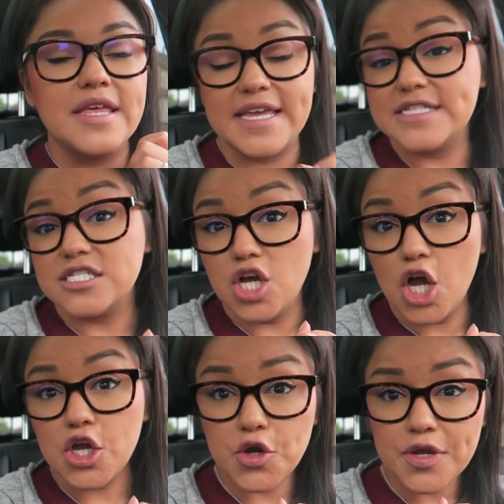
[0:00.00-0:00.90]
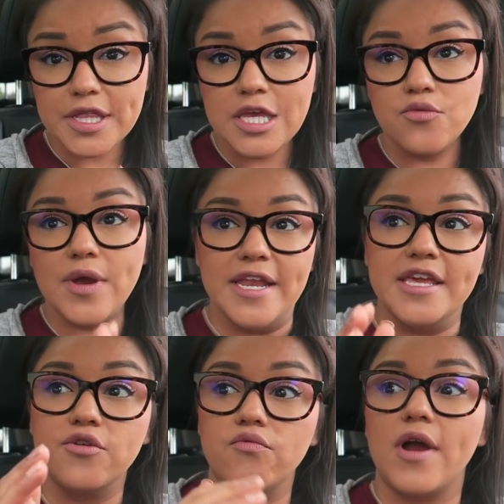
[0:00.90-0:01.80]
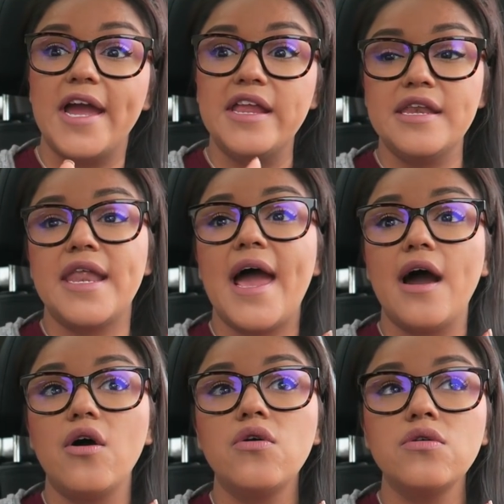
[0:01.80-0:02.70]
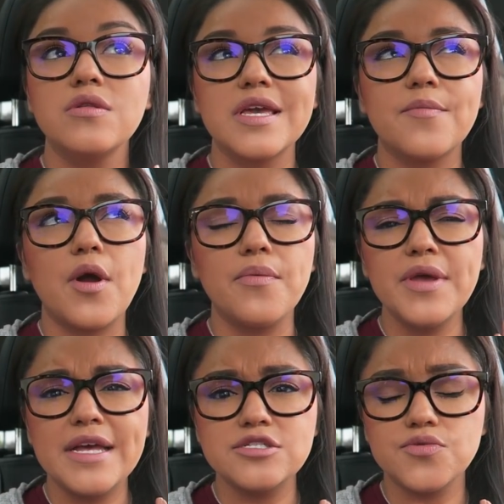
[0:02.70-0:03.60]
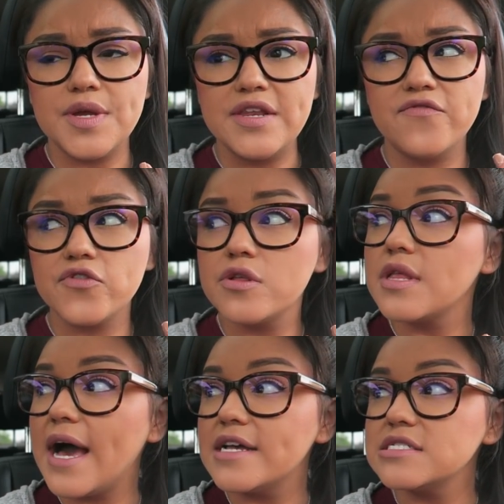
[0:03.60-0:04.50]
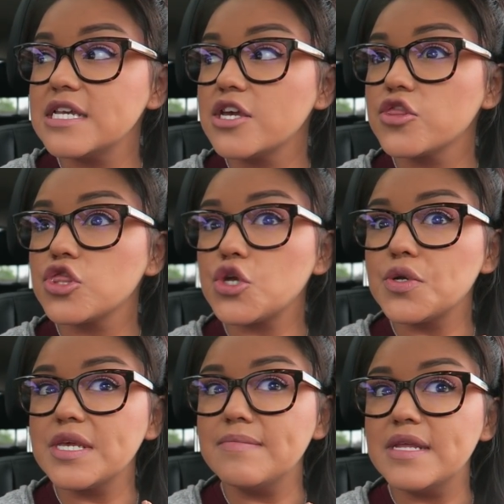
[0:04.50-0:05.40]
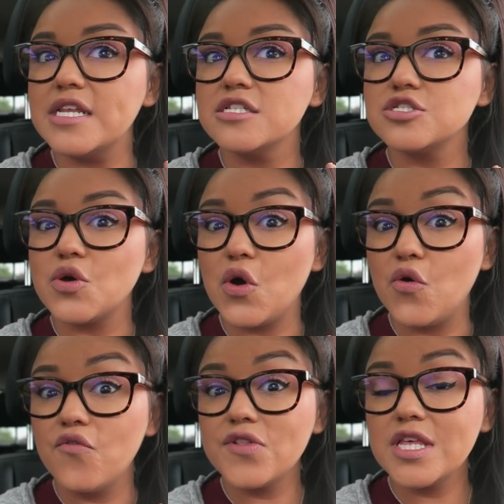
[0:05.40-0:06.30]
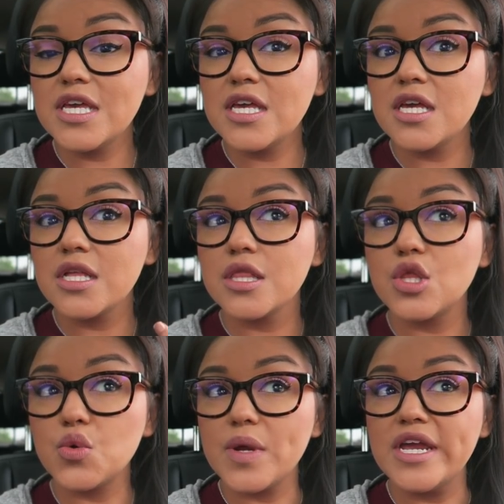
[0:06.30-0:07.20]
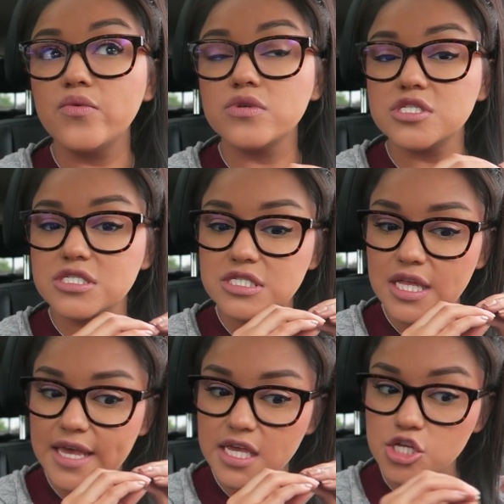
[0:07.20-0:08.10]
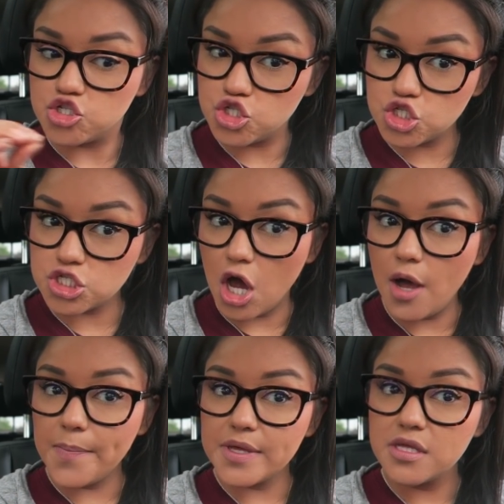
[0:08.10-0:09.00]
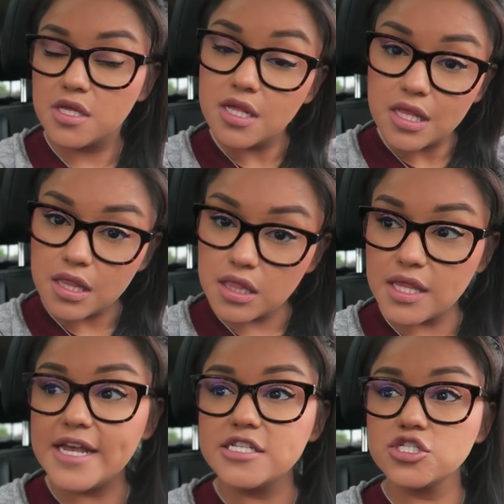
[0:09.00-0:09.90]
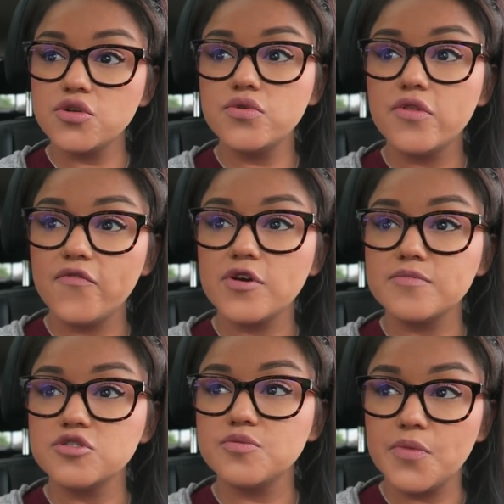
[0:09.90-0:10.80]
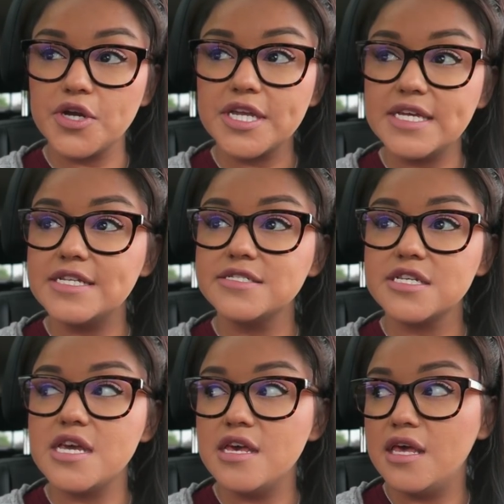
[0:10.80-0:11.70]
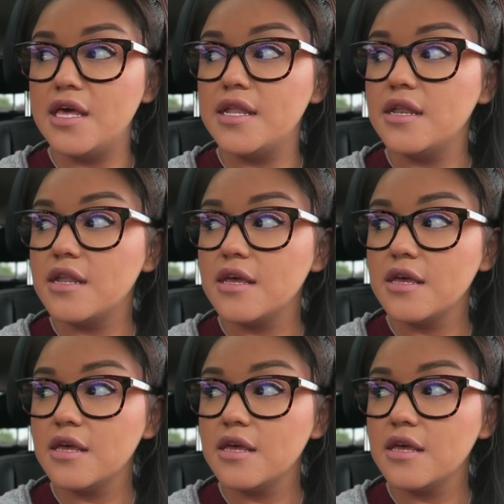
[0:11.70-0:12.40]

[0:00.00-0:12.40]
It's not currently raining right now. It probably hasn't rained for the last 30 minutes. So hopefully the rain will just stop, let us go to the farmer's market, and